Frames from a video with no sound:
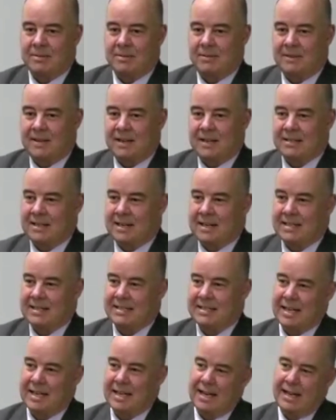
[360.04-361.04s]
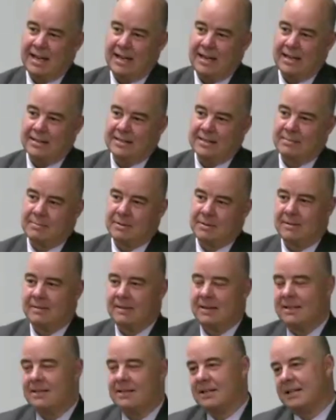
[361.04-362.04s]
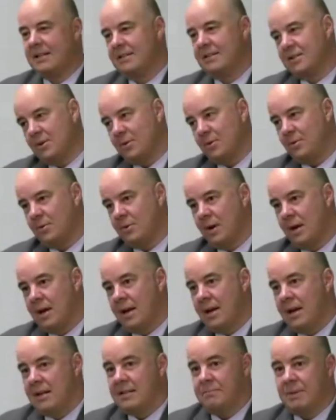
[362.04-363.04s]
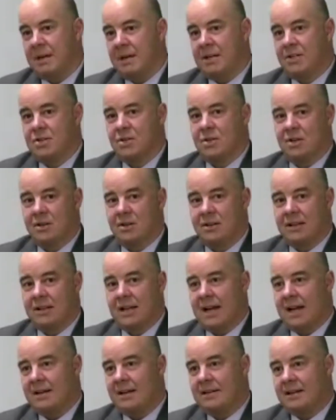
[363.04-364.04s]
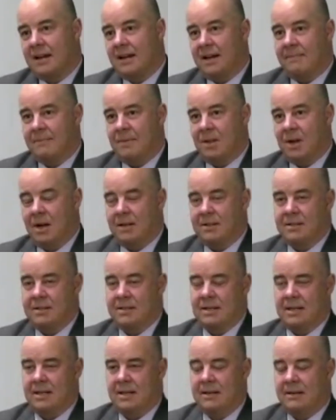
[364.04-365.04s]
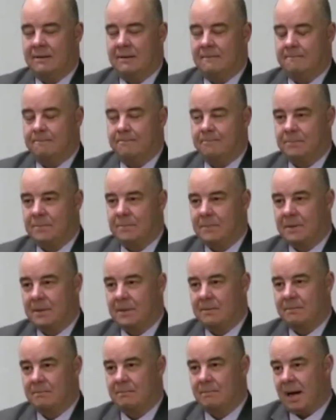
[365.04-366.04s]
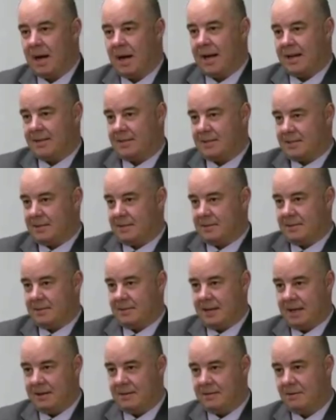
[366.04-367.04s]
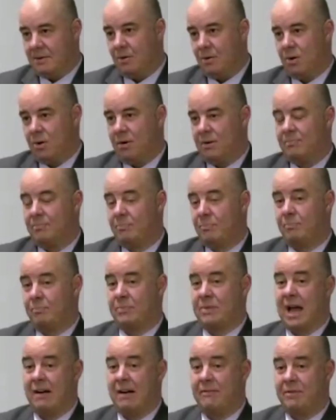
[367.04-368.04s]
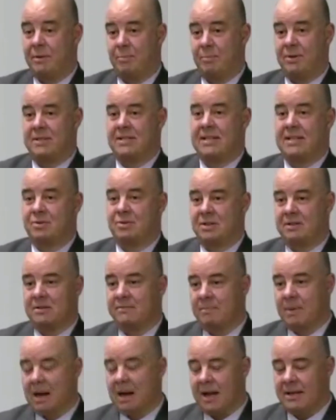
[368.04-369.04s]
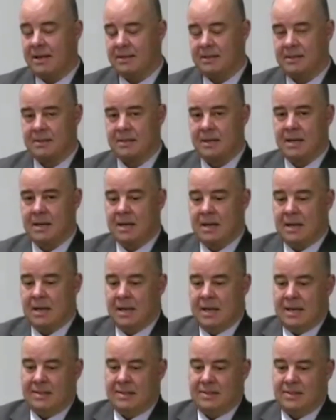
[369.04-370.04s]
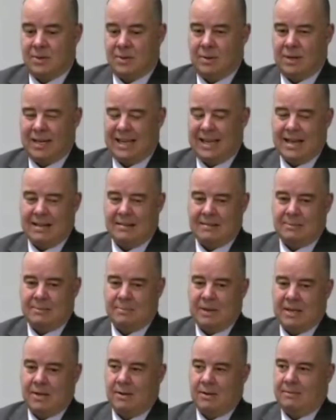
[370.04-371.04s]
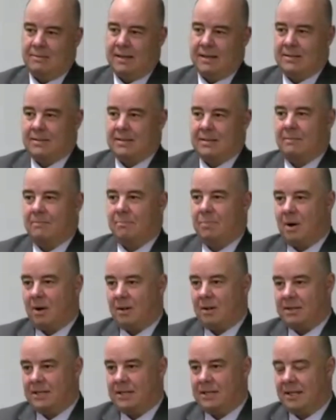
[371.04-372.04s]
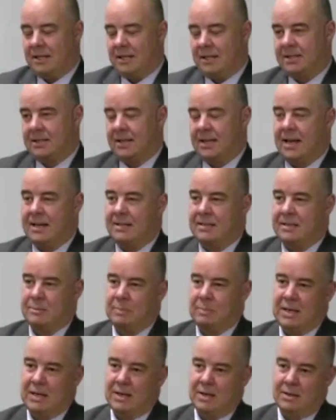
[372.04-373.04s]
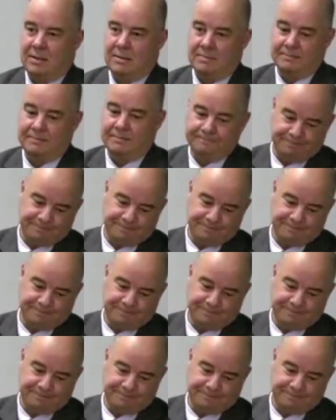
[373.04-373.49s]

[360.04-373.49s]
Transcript: the things that I say and some of the things that I do to make sure that I'm not biased and or have the perception of bias. And so I can't speak on things like politics. I can't speak on